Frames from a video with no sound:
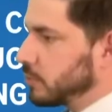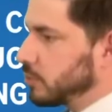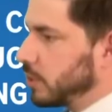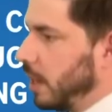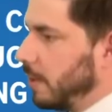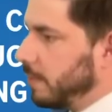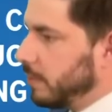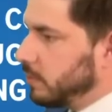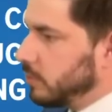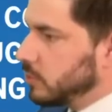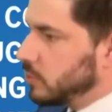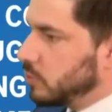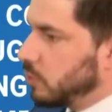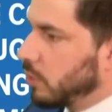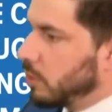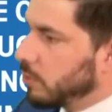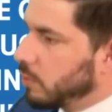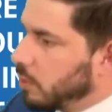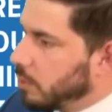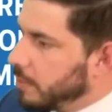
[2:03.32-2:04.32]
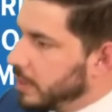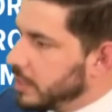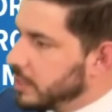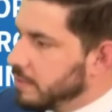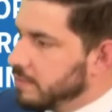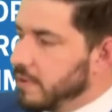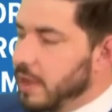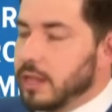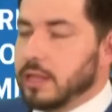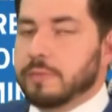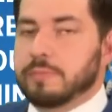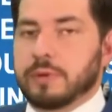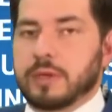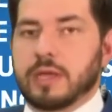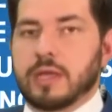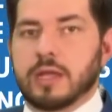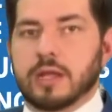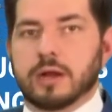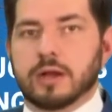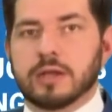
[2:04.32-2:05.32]
tropical storm will be
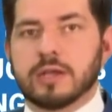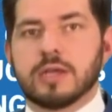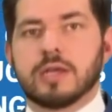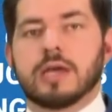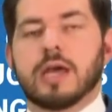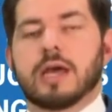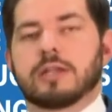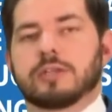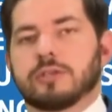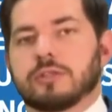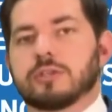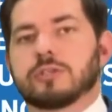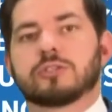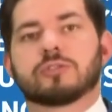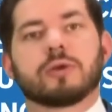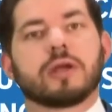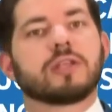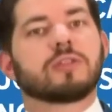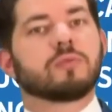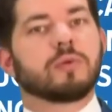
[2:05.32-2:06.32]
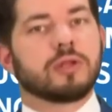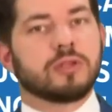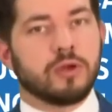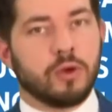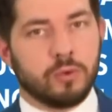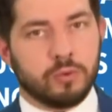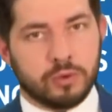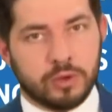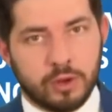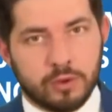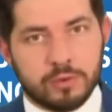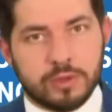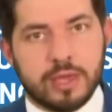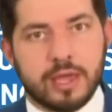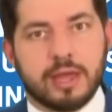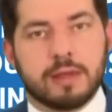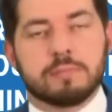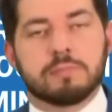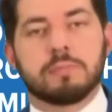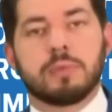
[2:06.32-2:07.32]
developing here. To the strength, we don't know
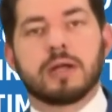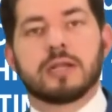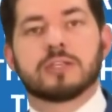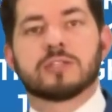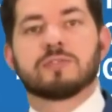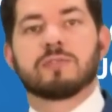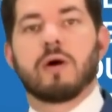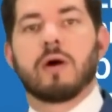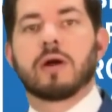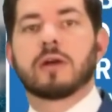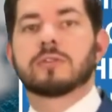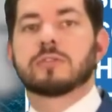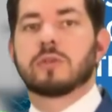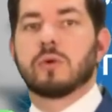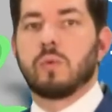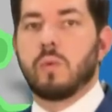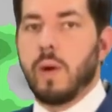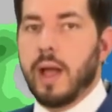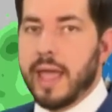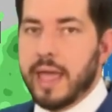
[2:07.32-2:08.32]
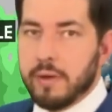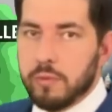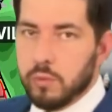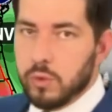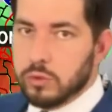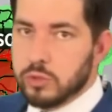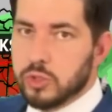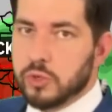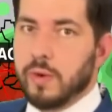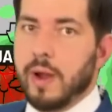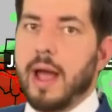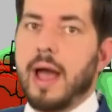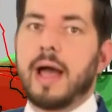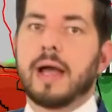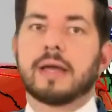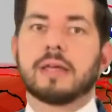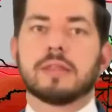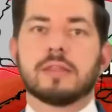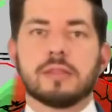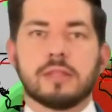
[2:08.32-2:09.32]
yet, but as far as the way it will
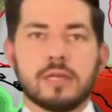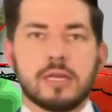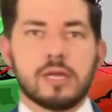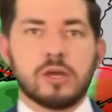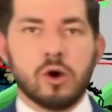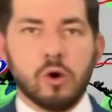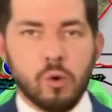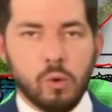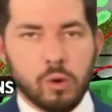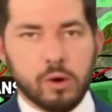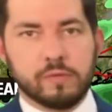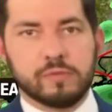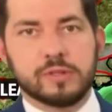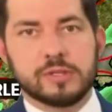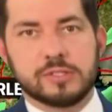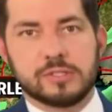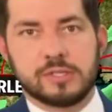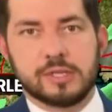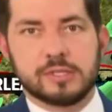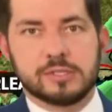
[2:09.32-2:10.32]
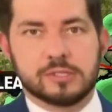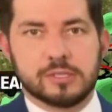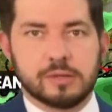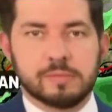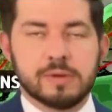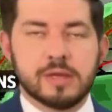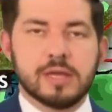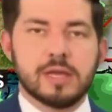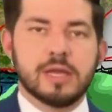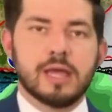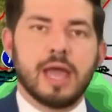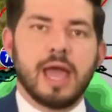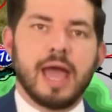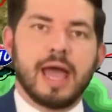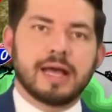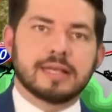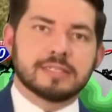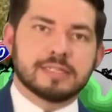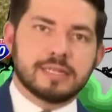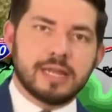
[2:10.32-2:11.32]
track, the core of this system
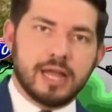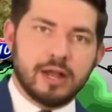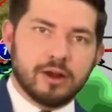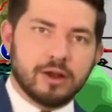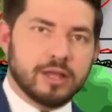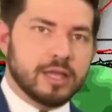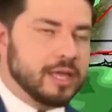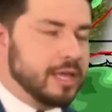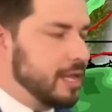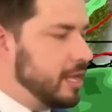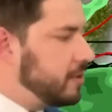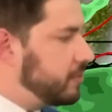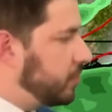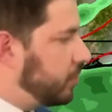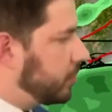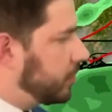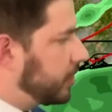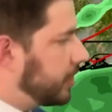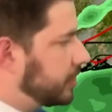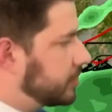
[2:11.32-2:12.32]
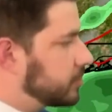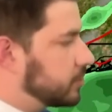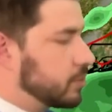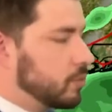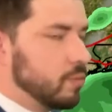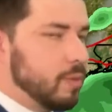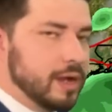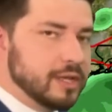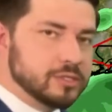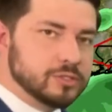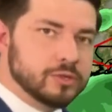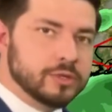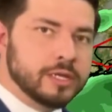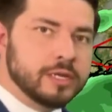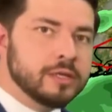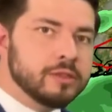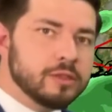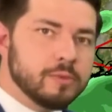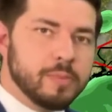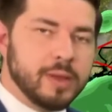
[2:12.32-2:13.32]
has an area either into the western
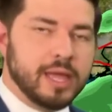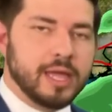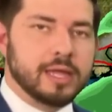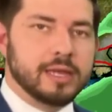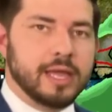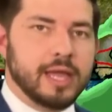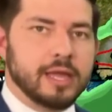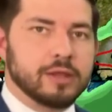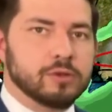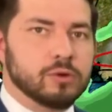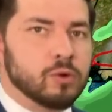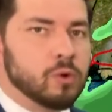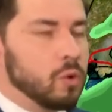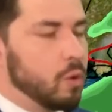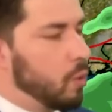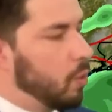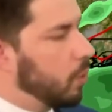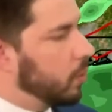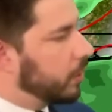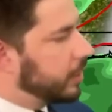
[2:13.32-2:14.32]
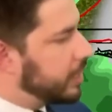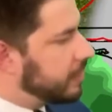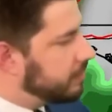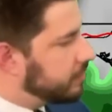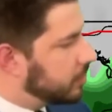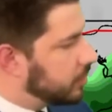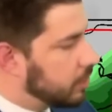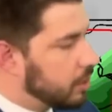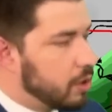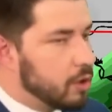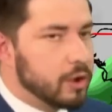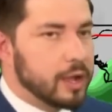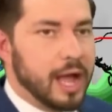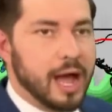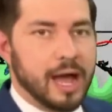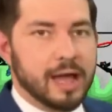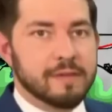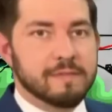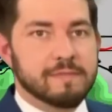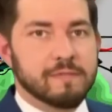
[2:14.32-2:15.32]
end of the panhandle or even along
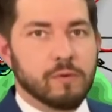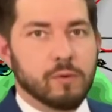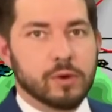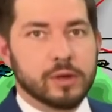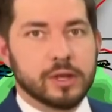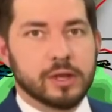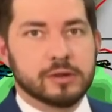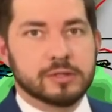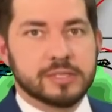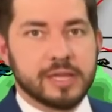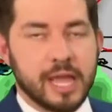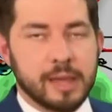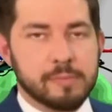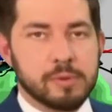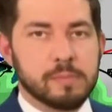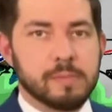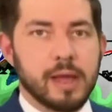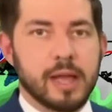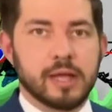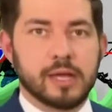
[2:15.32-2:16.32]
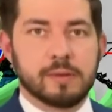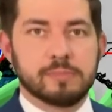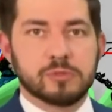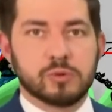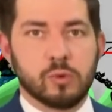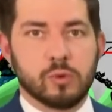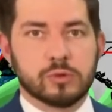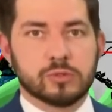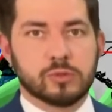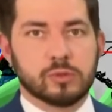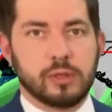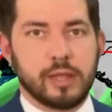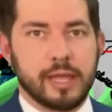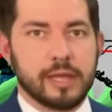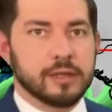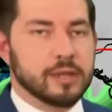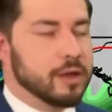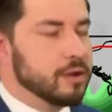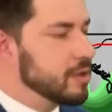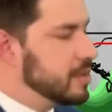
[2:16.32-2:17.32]
I-4 near Tampa back up towards
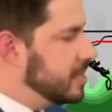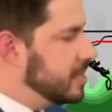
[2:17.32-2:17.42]
Orlando.